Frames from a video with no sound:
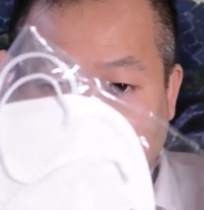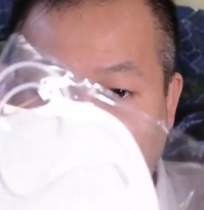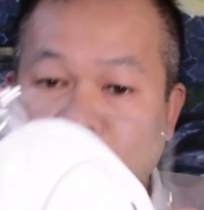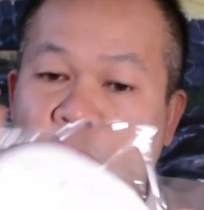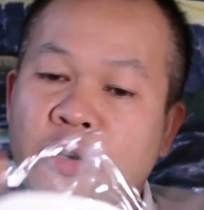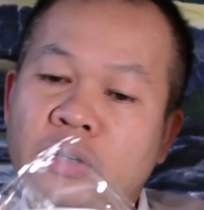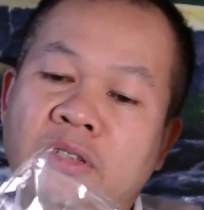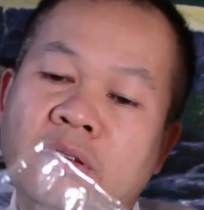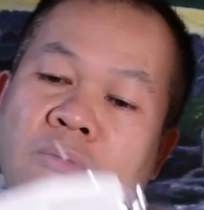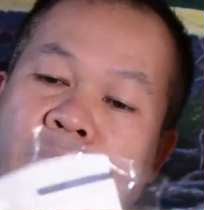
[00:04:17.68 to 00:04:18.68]
this will
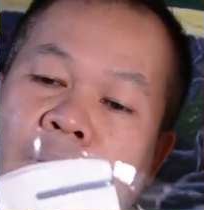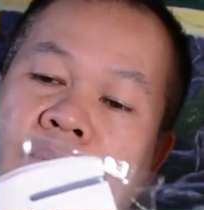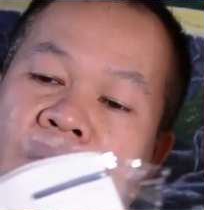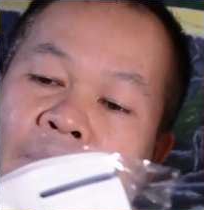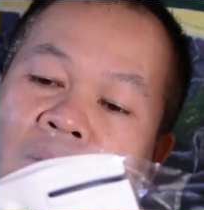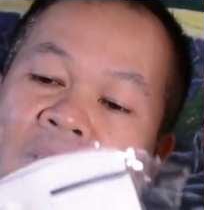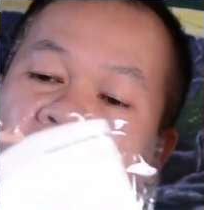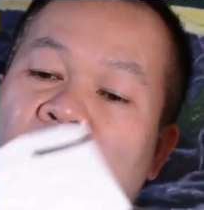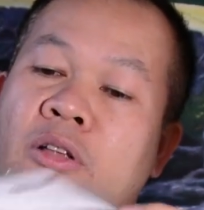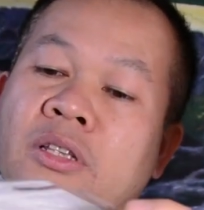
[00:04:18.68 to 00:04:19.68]
cost you probably about
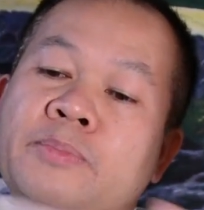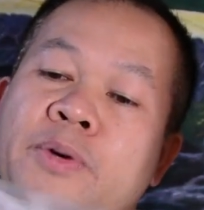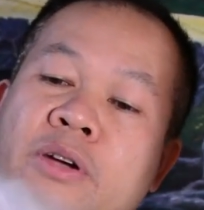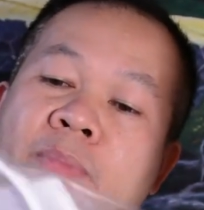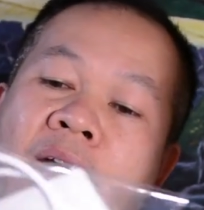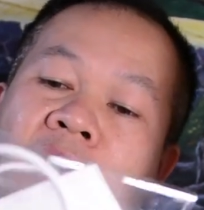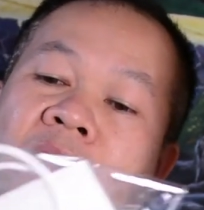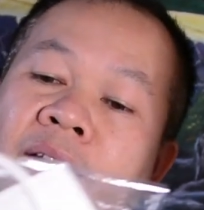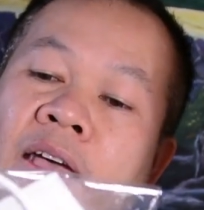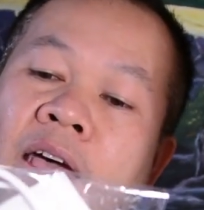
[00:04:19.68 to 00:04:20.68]
$10 per
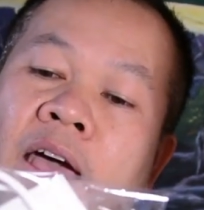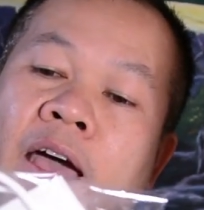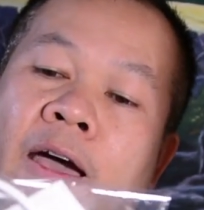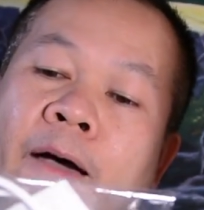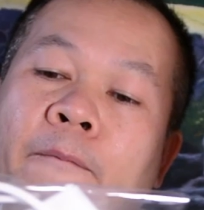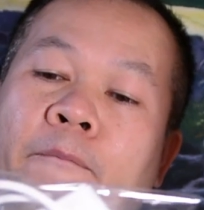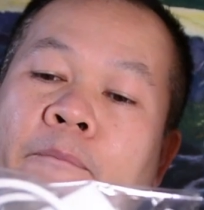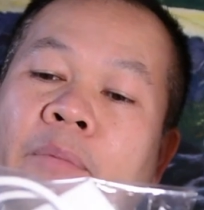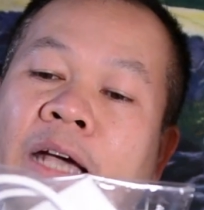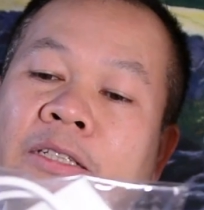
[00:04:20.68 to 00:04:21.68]
mask.
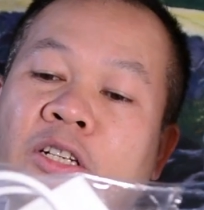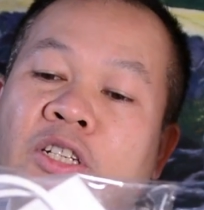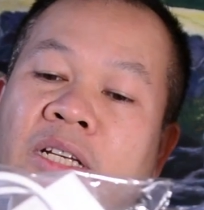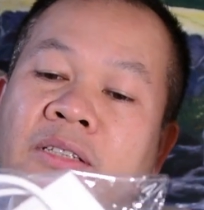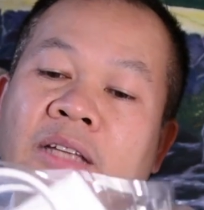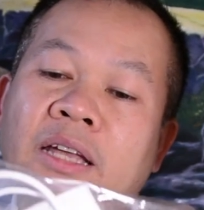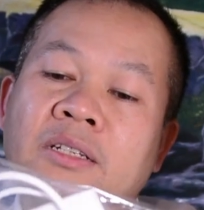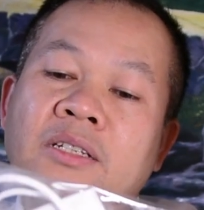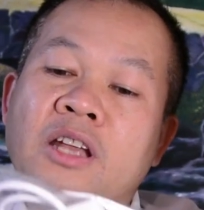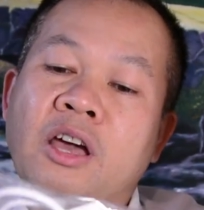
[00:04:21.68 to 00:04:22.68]
I suggest
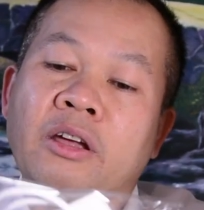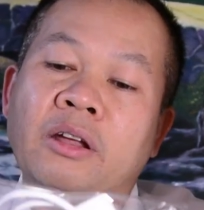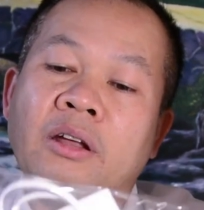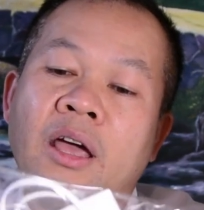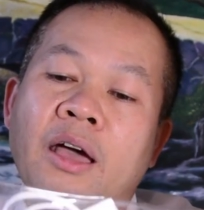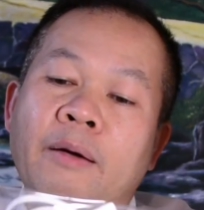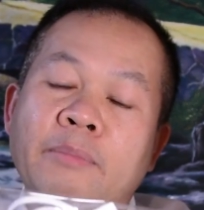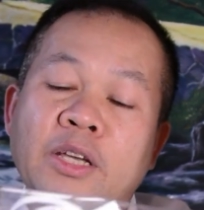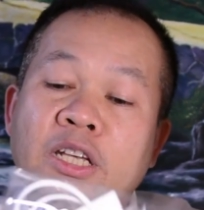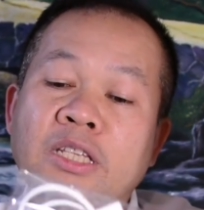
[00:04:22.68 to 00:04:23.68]
that
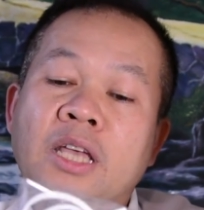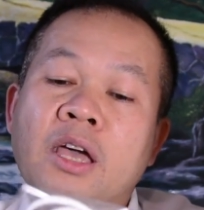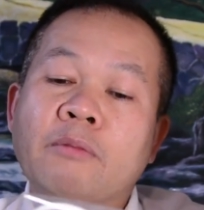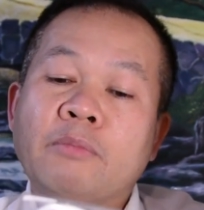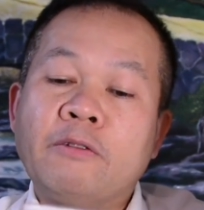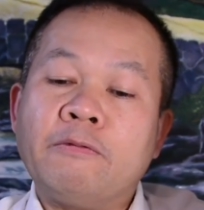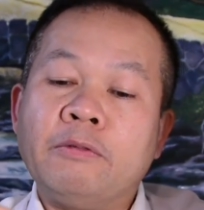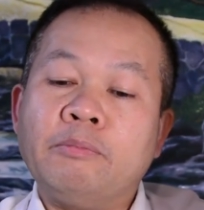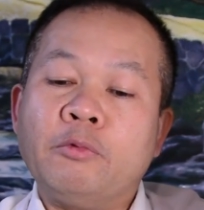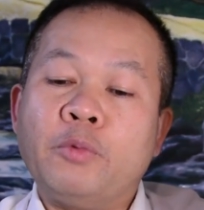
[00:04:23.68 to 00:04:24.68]
because
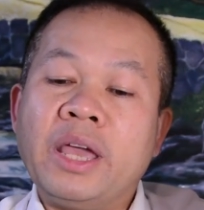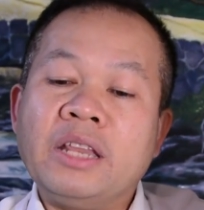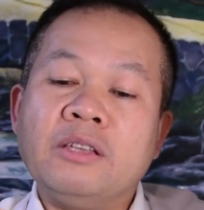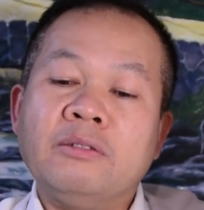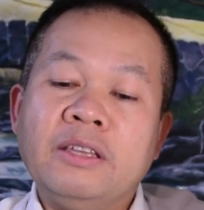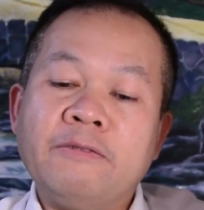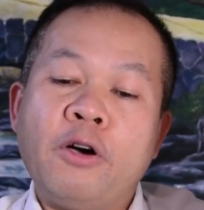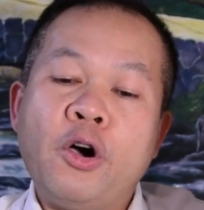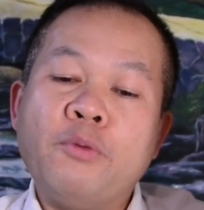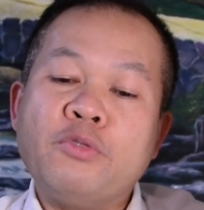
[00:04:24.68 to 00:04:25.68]
when you leave
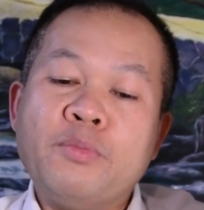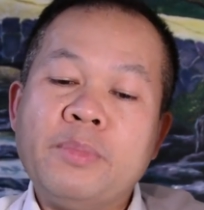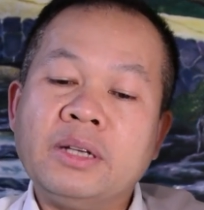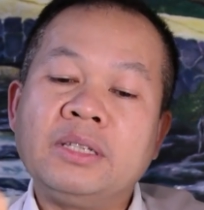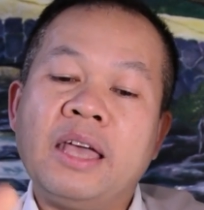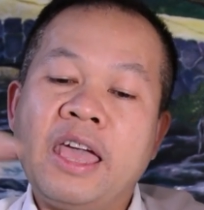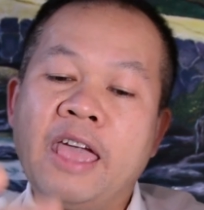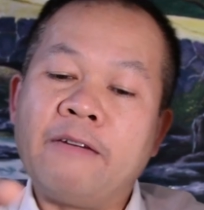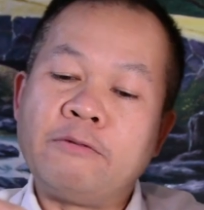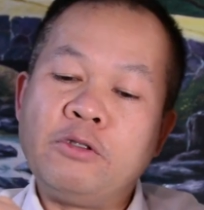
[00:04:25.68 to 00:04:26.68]
home, you must
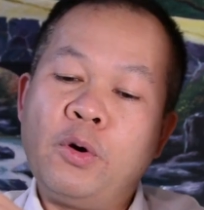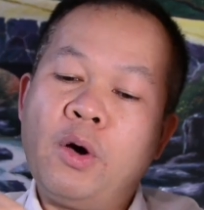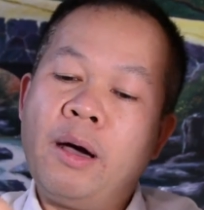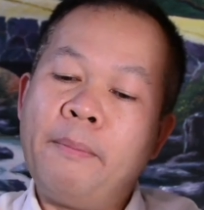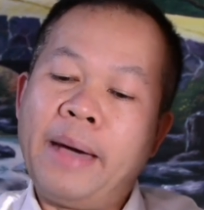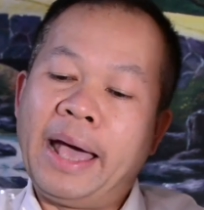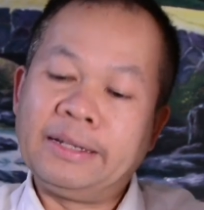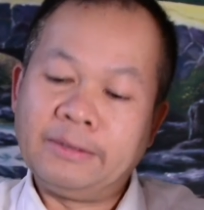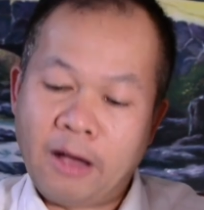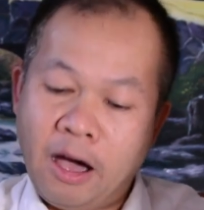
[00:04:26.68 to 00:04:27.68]
have your
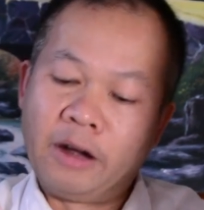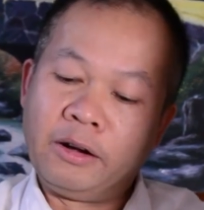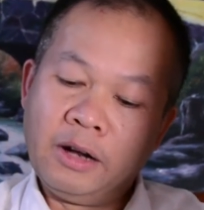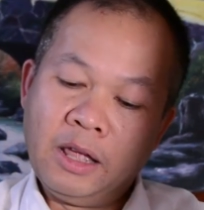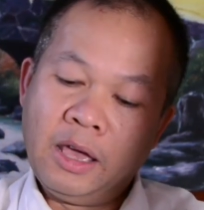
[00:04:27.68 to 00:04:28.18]
mask on.